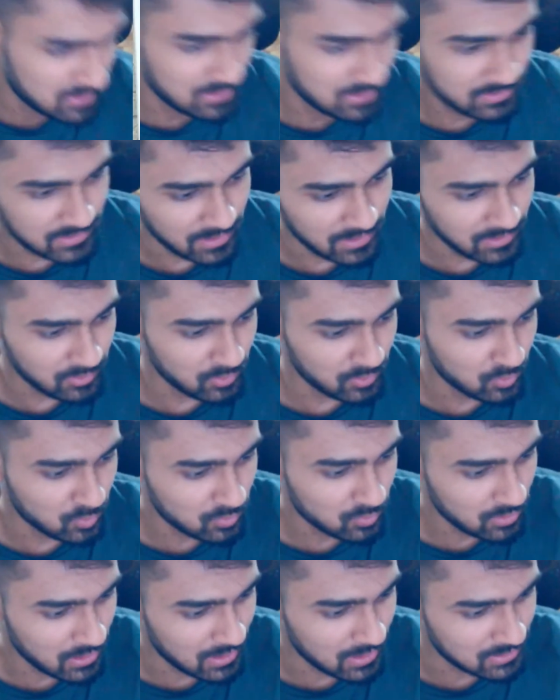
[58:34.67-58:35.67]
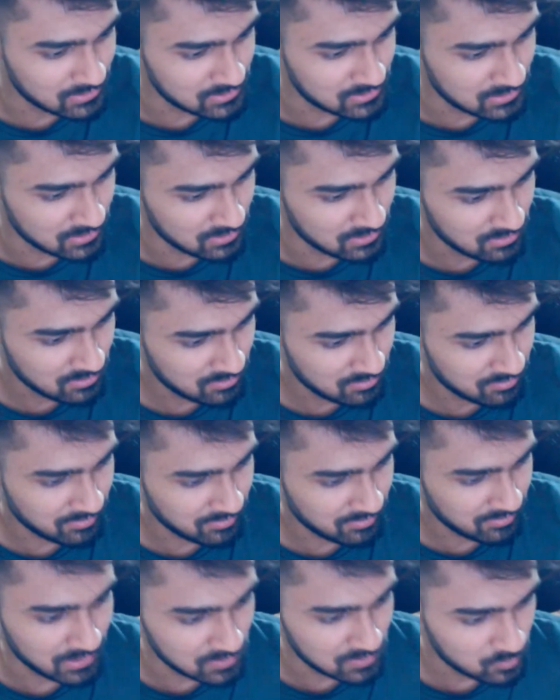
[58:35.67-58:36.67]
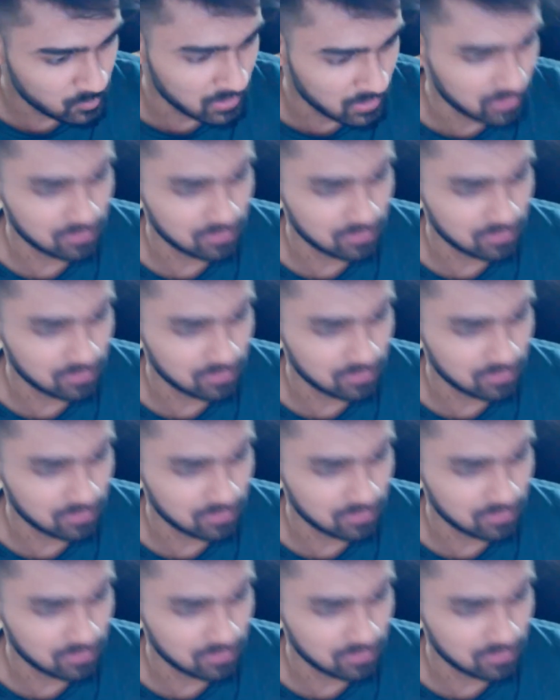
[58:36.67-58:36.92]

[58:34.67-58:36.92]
then you do answer -1.